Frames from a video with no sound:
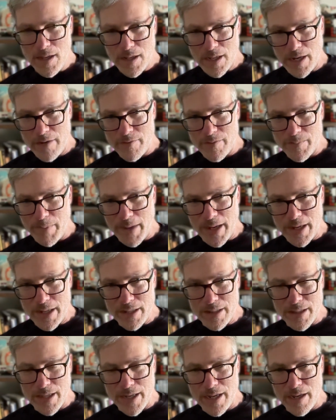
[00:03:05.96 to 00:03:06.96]
Kind of
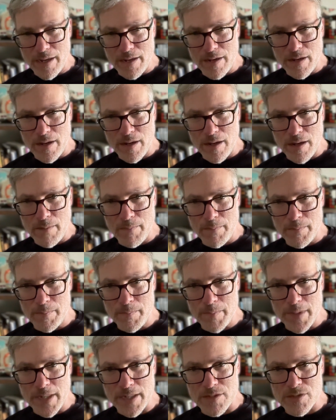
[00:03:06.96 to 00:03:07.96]
abandoned that, and
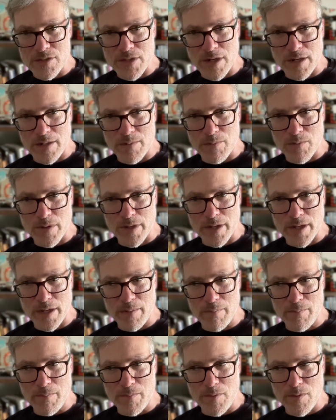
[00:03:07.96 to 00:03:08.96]
started
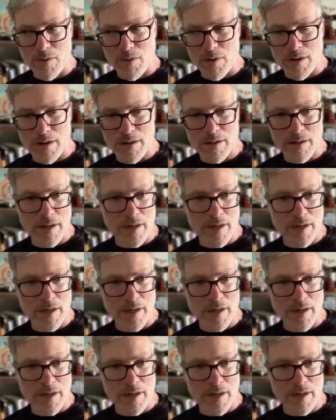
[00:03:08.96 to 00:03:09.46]
working more